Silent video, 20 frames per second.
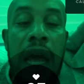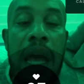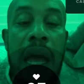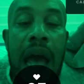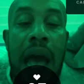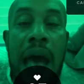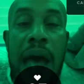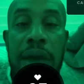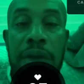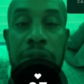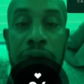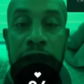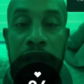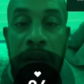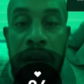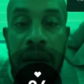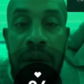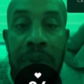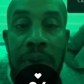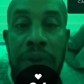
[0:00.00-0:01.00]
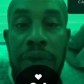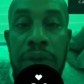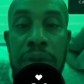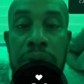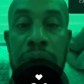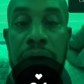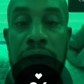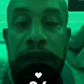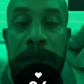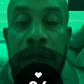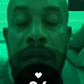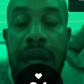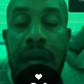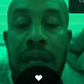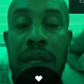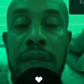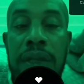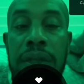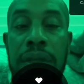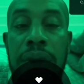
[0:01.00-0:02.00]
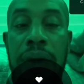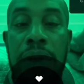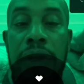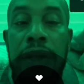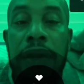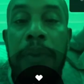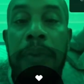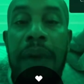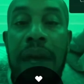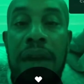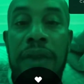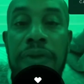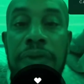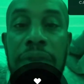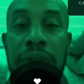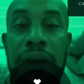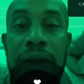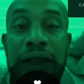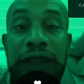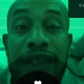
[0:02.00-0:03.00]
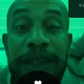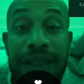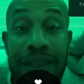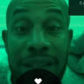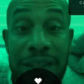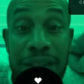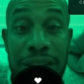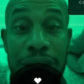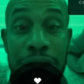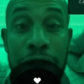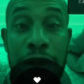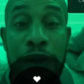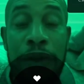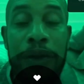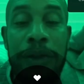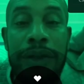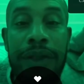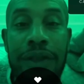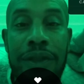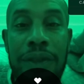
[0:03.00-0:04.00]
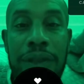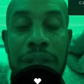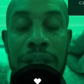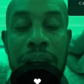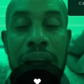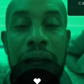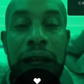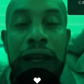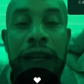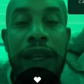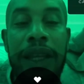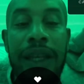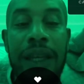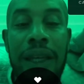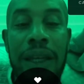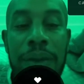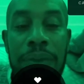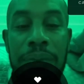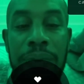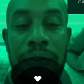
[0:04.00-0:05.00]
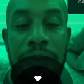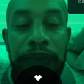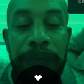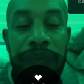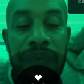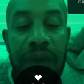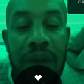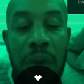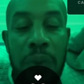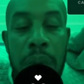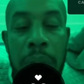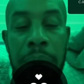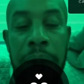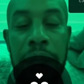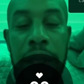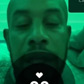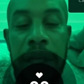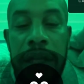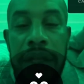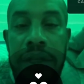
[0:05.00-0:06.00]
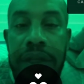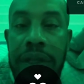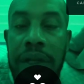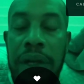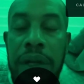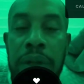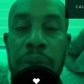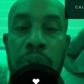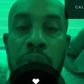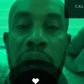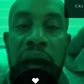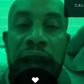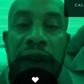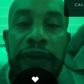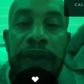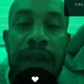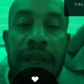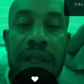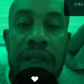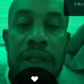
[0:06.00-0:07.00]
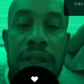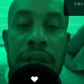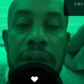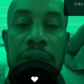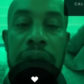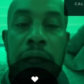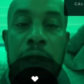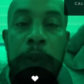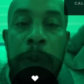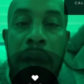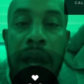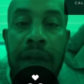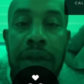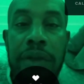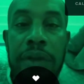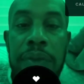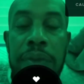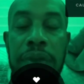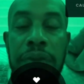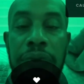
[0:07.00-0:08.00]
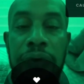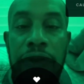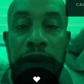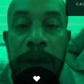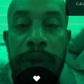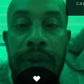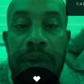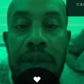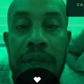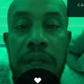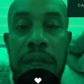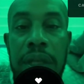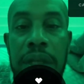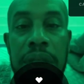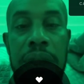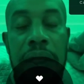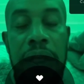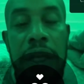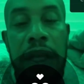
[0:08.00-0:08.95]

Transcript: I'll share with you the studies on the benefits shown clinically when we look at certain wavelengths, certain spectrums of frequencies,